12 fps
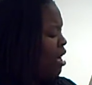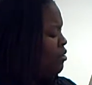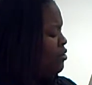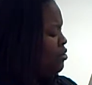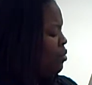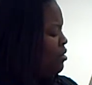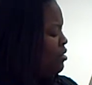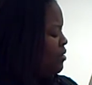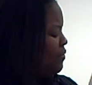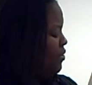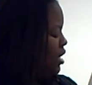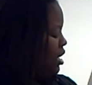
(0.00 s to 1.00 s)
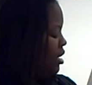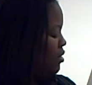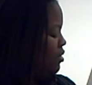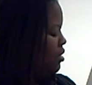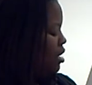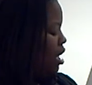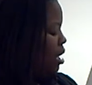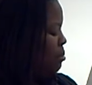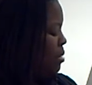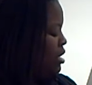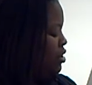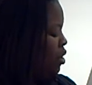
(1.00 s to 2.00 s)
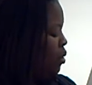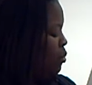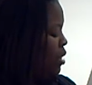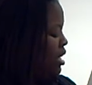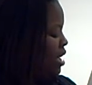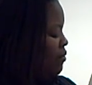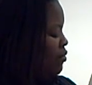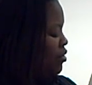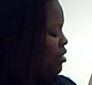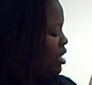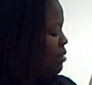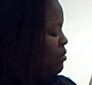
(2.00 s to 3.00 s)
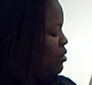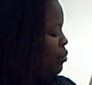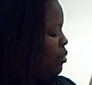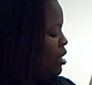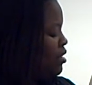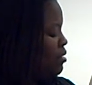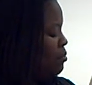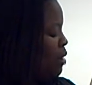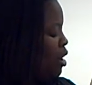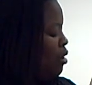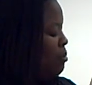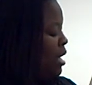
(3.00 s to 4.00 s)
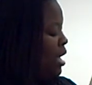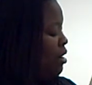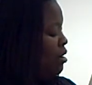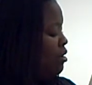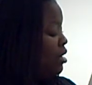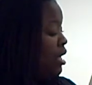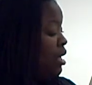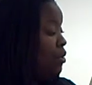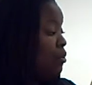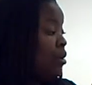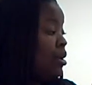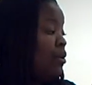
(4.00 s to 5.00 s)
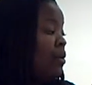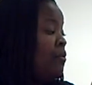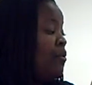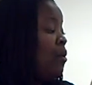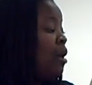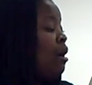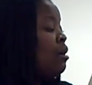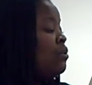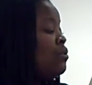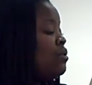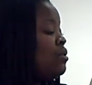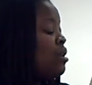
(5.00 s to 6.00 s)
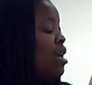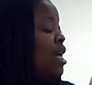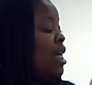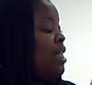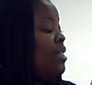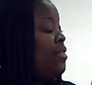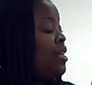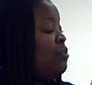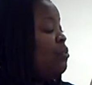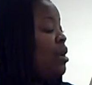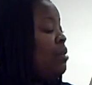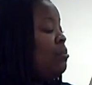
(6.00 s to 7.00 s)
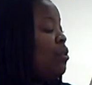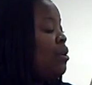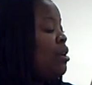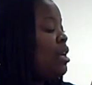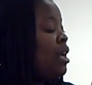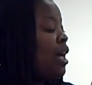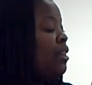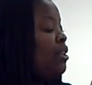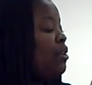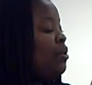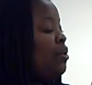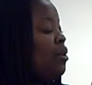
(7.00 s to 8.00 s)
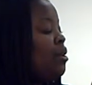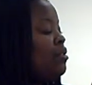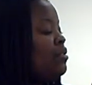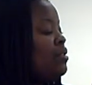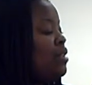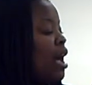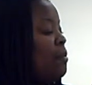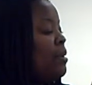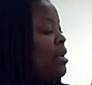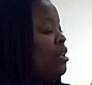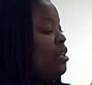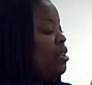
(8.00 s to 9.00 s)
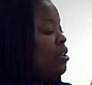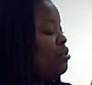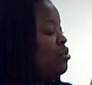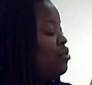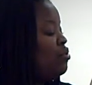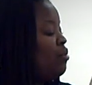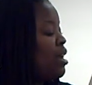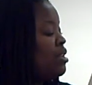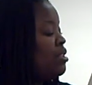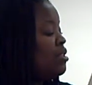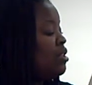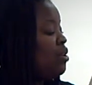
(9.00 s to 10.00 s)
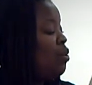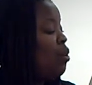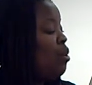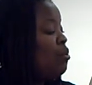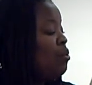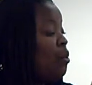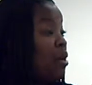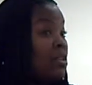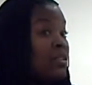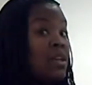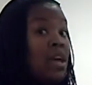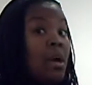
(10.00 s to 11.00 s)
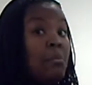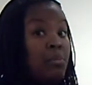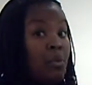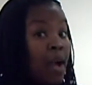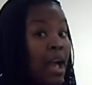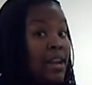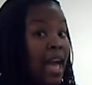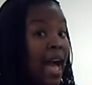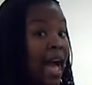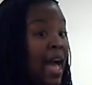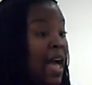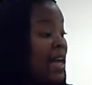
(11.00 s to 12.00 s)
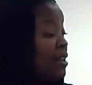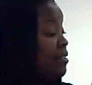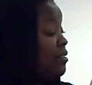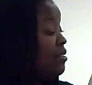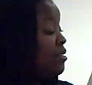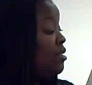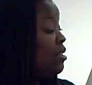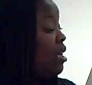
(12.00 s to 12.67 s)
all sorts of things, but no one ever seemed to want a small bear in green overalls. Then one morning, a little girl stopped and looked straight into Corduroy's bright eyes.